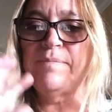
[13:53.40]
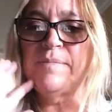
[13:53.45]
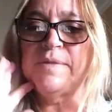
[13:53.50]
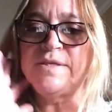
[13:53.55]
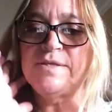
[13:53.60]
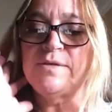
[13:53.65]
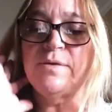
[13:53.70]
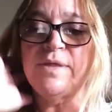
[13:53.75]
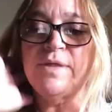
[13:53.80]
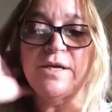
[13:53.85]

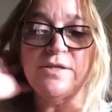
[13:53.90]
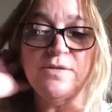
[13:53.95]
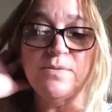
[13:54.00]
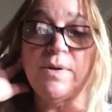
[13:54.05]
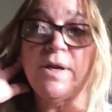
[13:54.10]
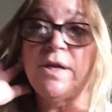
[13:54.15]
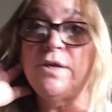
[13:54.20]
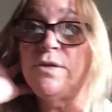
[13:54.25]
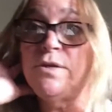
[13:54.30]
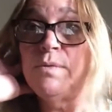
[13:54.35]
so that's
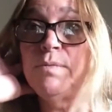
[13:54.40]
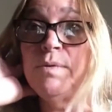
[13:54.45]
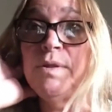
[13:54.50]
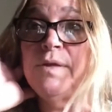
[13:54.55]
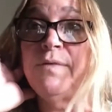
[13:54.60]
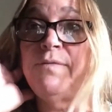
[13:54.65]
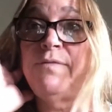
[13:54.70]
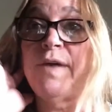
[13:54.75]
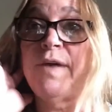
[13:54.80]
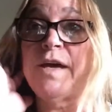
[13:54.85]
what I do with
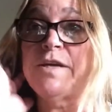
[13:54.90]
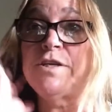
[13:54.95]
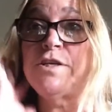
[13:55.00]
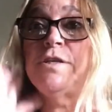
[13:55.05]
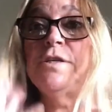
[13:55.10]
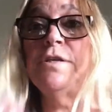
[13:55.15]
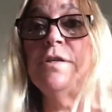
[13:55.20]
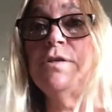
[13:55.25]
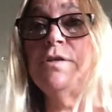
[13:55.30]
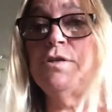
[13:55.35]
the
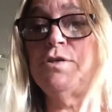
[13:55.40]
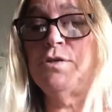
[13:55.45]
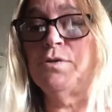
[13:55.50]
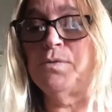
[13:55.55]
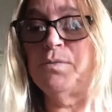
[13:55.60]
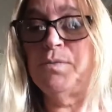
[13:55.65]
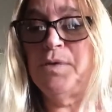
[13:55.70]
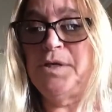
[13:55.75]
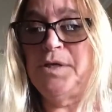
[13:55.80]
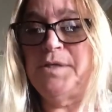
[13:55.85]
fashion
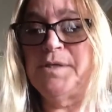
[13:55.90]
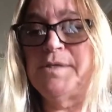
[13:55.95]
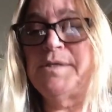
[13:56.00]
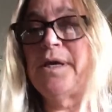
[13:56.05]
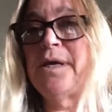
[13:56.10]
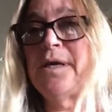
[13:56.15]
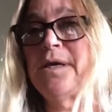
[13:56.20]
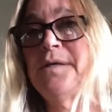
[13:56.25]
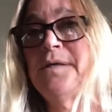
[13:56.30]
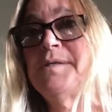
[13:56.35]
jewelry
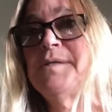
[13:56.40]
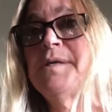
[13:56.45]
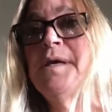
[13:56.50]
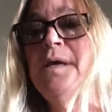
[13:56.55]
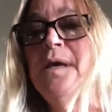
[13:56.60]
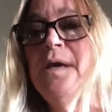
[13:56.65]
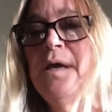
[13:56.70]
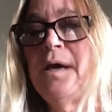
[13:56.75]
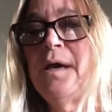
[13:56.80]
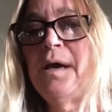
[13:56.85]
designs.
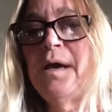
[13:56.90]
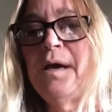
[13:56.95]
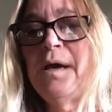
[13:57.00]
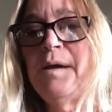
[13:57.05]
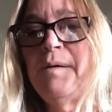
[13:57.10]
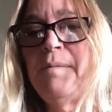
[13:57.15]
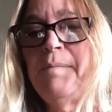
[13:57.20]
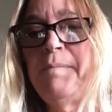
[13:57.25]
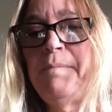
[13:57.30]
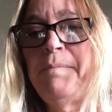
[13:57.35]

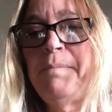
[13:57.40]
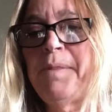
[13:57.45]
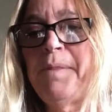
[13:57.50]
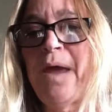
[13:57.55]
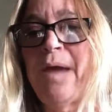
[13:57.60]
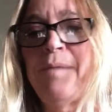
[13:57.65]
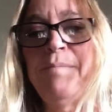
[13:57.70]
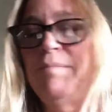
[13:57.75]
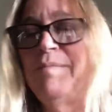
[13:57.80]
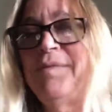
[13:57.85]
I'm
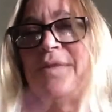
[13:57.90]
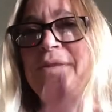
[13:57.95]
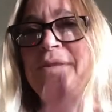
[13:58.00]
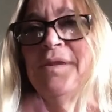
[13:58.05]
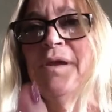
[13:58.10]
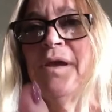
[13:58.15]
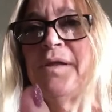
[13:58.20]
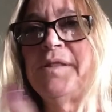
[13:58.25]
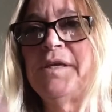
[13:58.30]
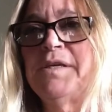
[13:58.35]

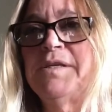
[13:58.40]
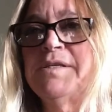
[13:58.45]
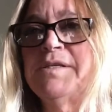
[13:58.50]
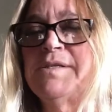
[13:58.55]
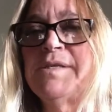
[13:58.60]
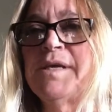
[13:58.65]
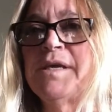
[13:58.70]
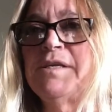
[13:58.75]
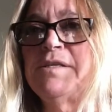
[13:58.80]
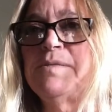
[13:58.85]
not the
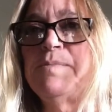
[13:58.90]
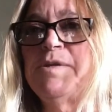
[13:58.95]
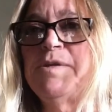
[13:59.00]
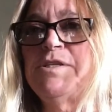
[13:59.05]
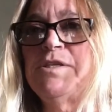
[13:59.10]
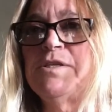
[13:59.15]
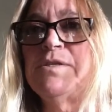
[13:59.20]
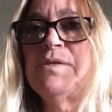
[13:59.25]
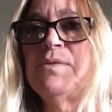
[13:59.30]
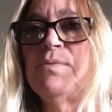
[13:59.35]
designs, but
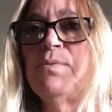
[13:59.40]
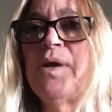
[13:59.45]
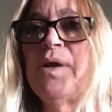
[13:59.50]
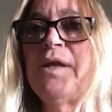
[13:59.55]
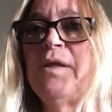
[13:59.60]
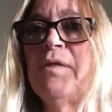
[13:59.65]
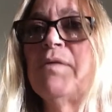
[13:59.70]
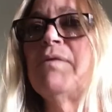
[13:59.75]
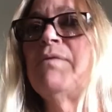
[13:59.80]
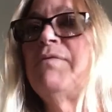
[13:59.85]
just the
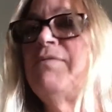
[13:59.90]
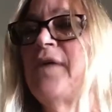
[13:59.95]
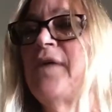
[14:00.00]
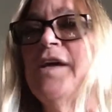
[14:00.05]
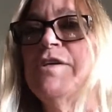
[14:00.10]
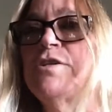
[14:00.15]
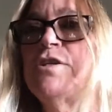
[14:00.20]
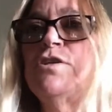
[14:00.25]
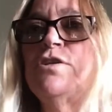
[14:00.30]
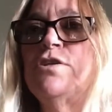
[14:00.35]
regular
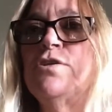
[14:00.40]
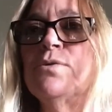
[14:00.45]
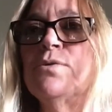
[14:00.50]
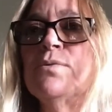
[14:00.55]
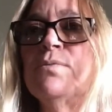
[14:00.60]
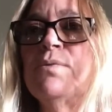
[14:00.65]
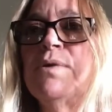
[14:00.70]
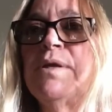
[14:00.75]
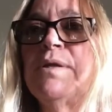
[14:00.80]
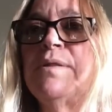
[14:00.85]
fashion
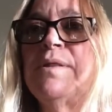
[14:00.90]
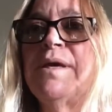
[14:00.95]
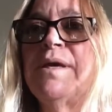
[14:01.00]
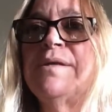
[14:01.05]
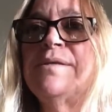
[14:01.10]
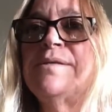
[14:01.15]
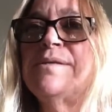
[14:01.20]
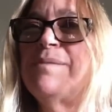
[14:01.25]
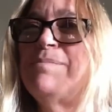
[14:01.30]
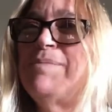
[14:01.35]
jewelry
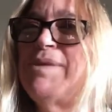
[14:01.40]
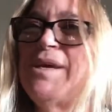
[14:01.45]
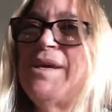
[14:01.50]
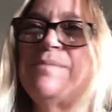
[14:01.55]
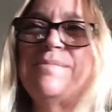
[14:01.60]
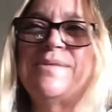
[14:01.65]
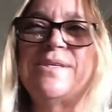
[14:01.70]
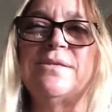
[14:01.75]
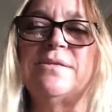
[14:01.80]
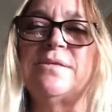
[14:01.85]
that
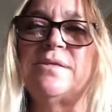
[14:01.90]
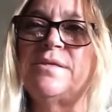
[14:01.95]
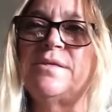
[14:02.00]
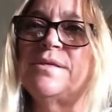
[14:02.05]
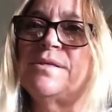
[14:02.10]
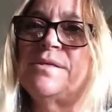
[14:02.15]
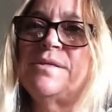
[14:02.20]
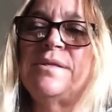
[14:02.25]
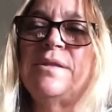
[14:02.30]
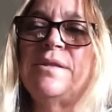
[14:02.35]
sometimes it's just